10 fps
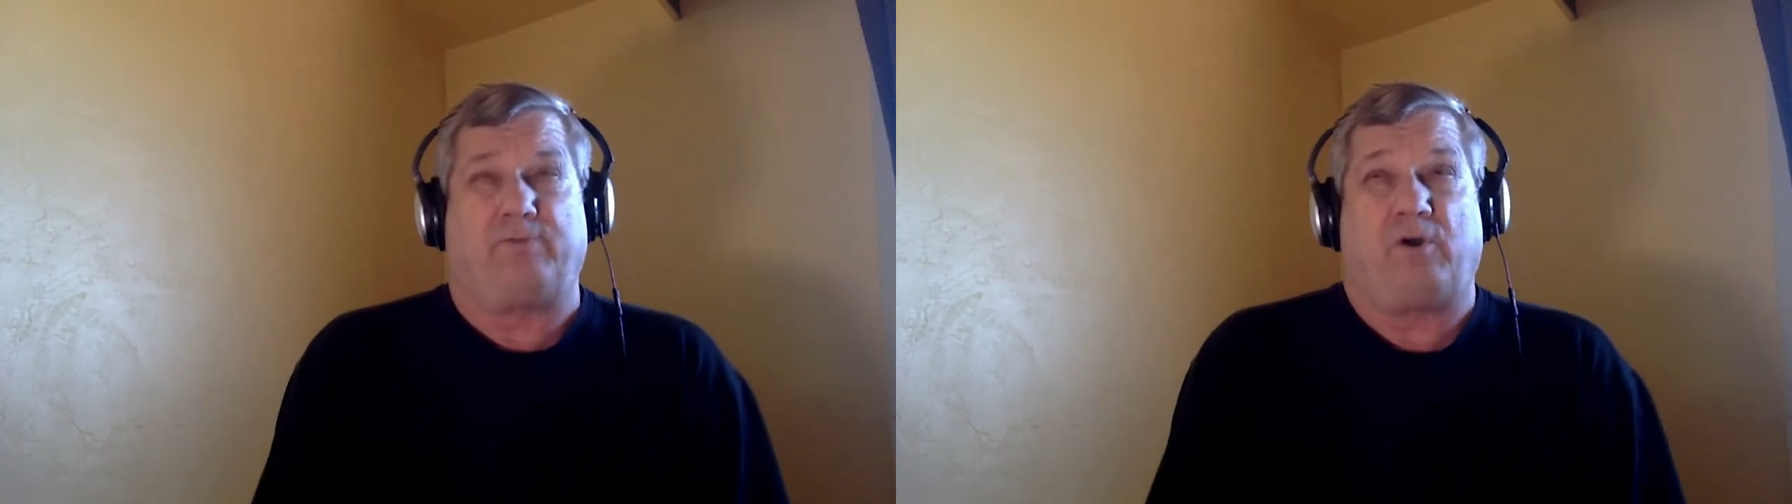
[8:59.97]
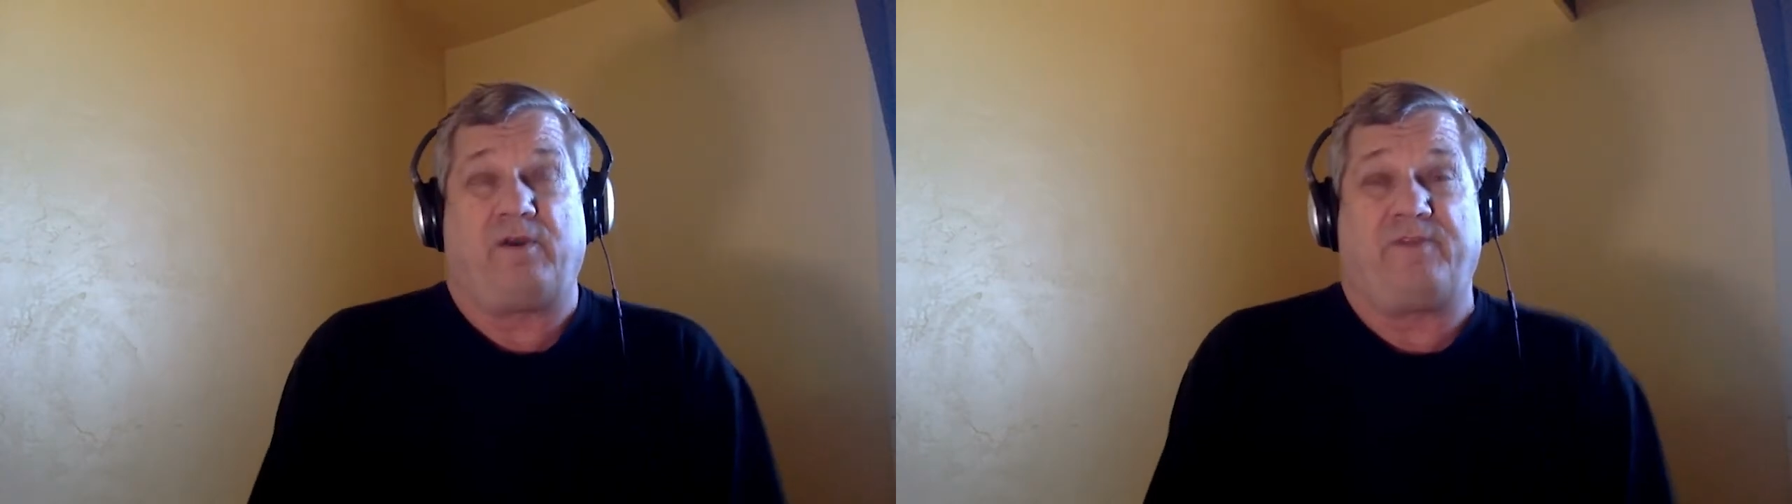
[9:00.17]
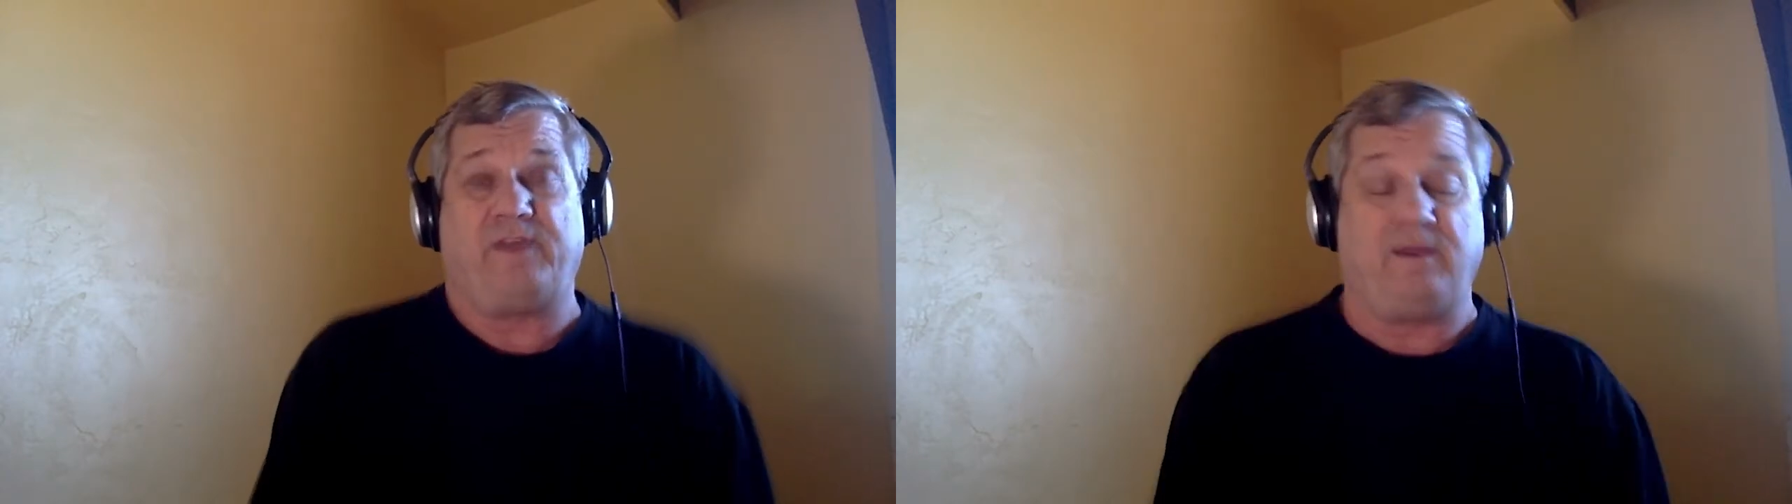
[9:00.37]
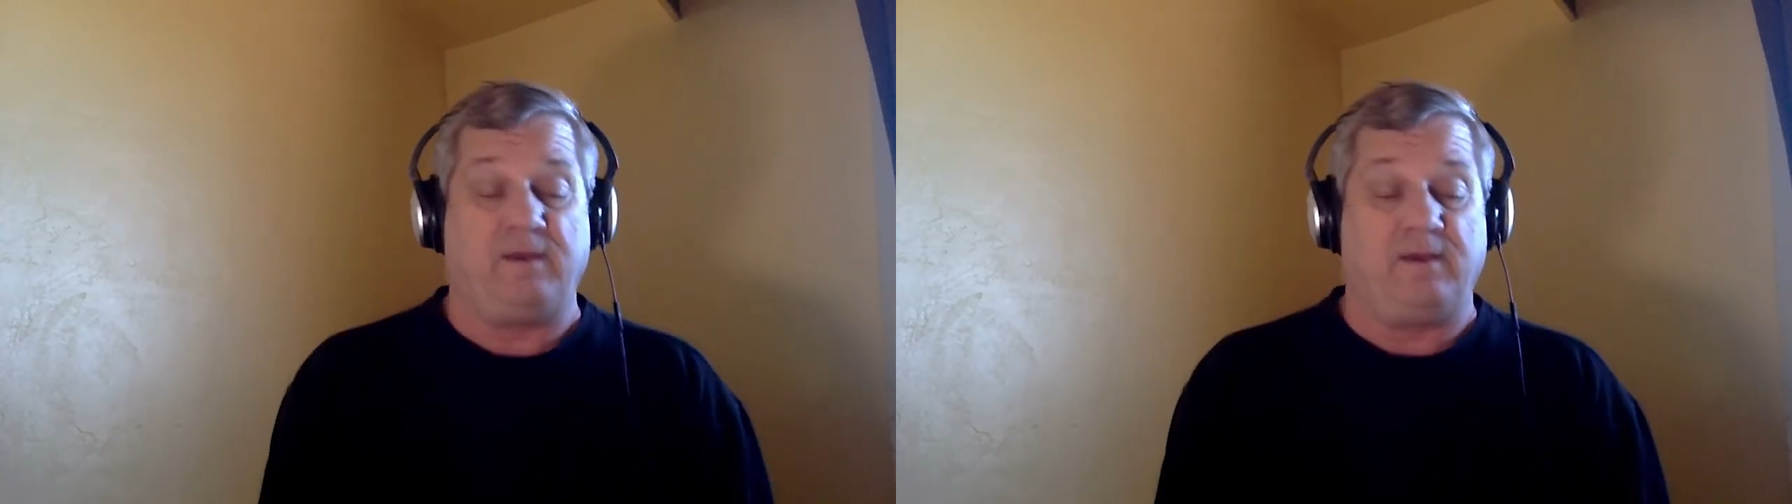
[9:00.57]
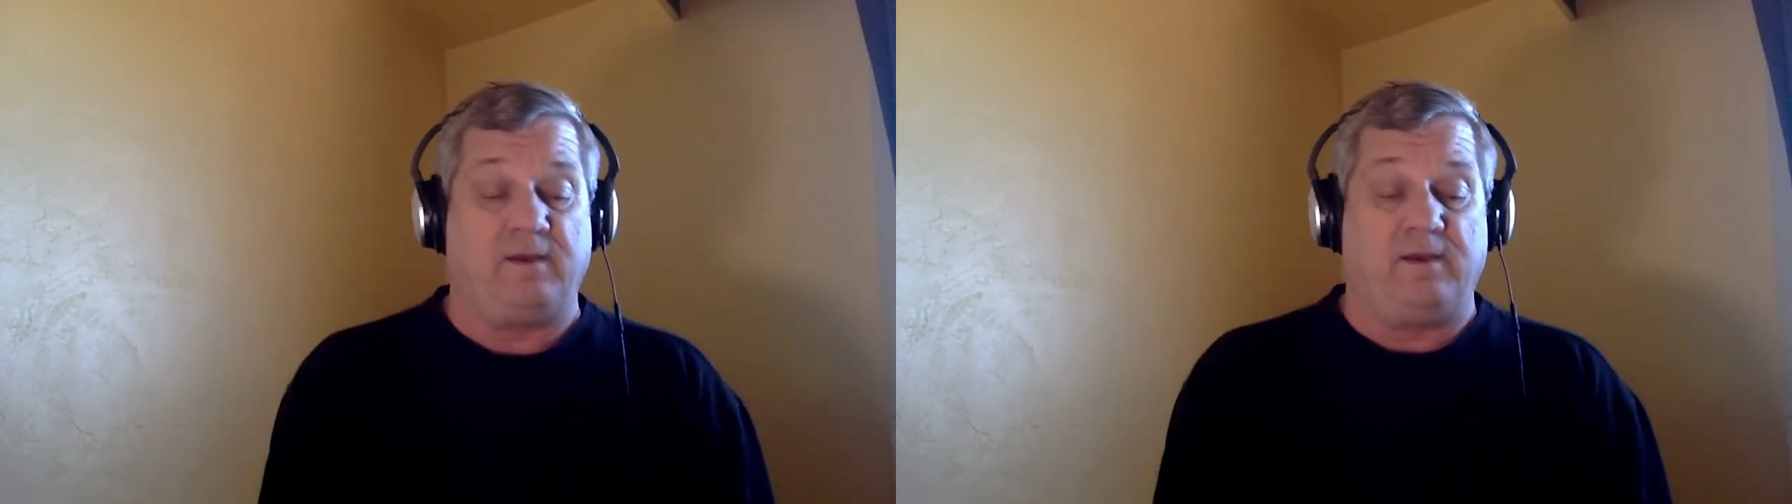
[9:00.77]
Part of
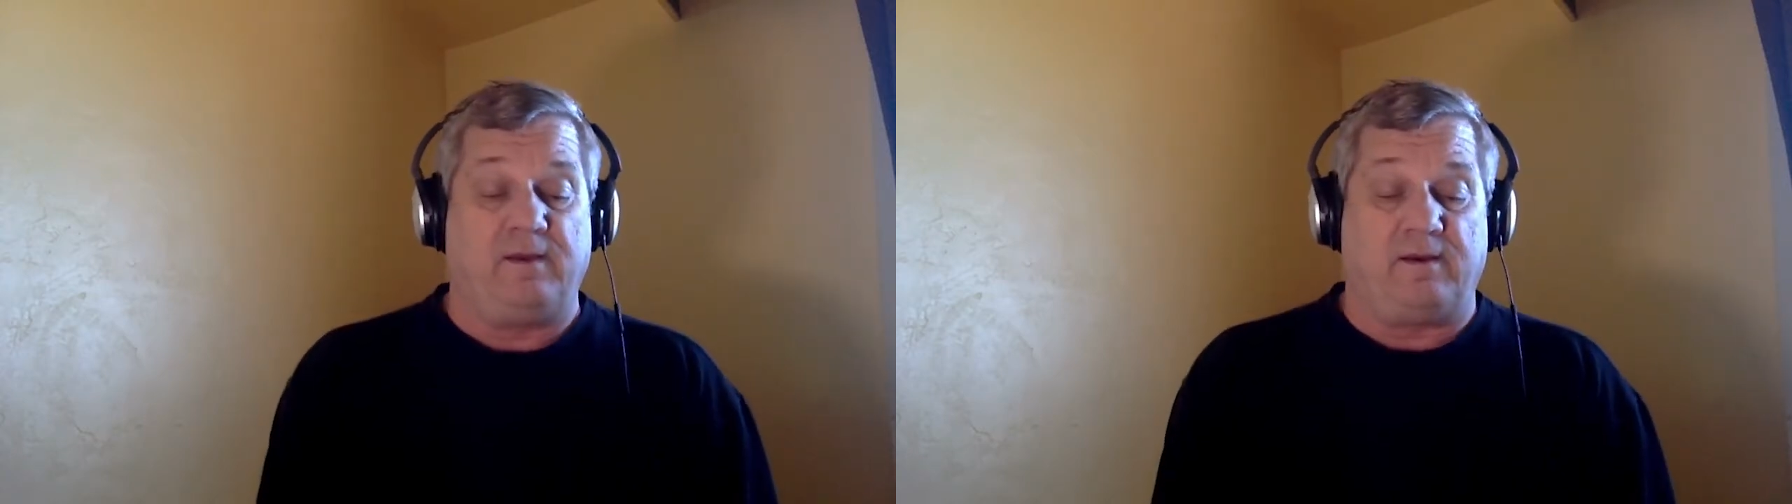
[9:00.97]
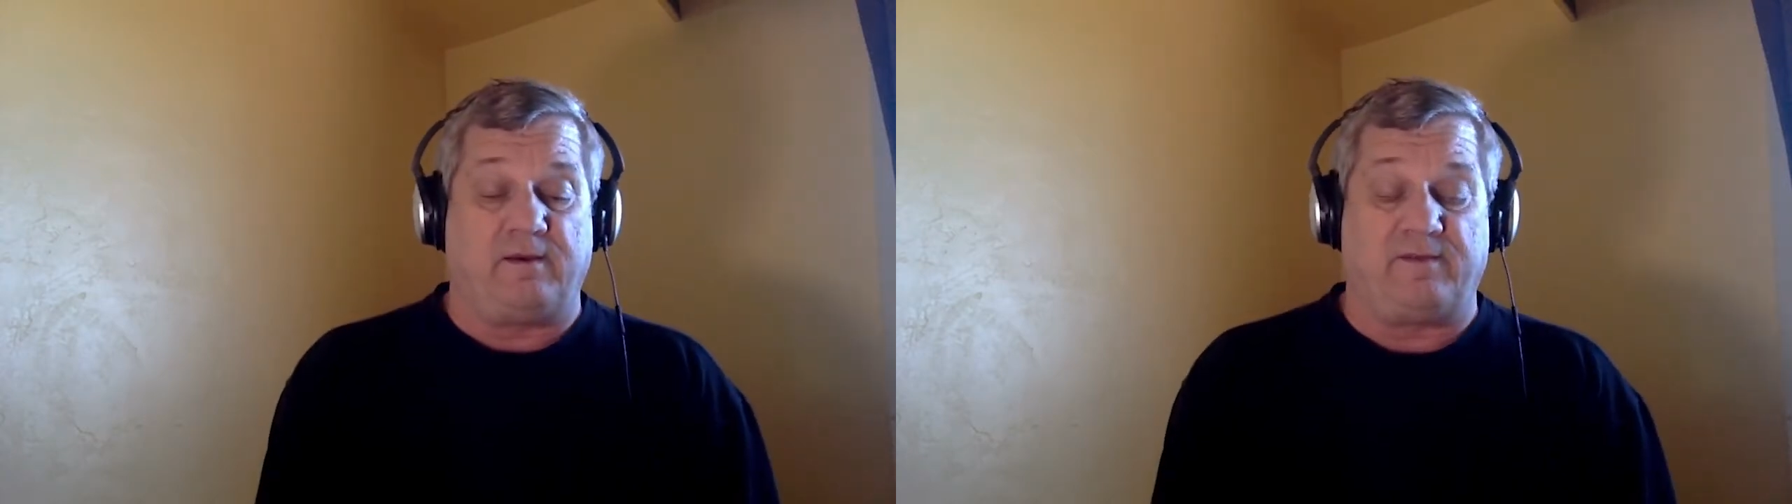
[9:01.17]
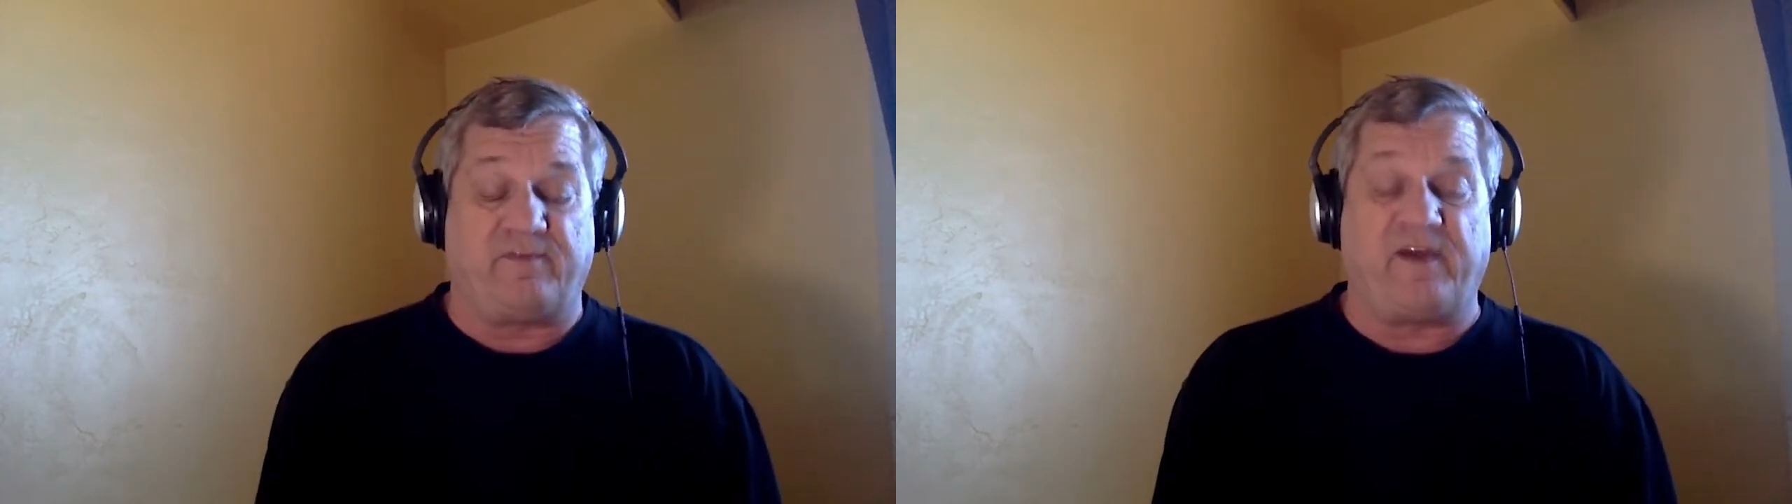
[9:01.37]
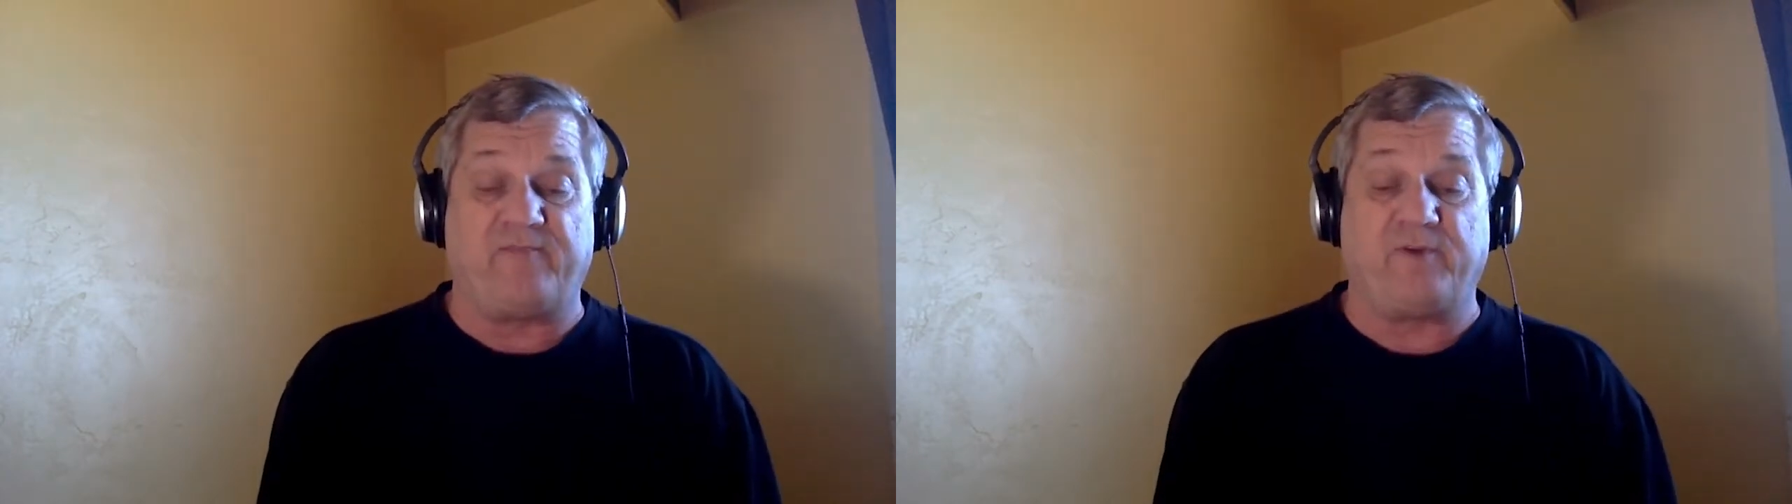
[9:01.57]
the 5